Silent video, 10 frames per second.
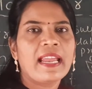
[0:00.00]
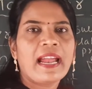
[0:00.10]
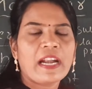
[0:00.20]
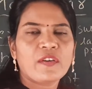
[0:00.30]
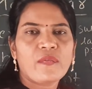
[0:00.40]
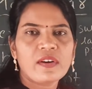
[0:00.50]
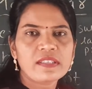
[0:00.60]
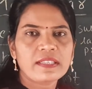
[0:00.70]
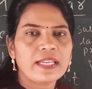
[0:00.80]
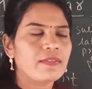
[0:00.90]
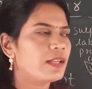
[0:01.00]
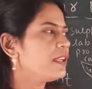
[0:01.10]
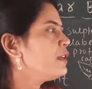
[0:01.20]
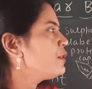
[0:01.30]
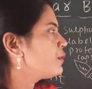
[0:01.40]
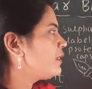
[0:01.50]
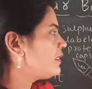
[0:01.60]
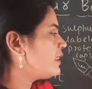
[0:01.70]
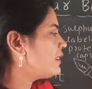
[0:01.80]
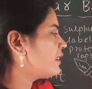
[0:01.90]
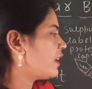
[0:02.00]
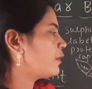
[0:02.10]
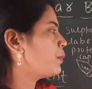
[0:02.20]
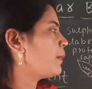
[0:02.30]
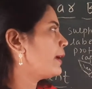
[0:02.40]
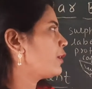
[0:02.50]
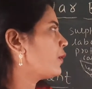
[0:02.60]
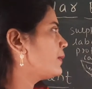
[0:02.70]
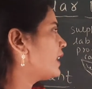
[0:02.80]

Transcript: at first level. So this is the experiment of the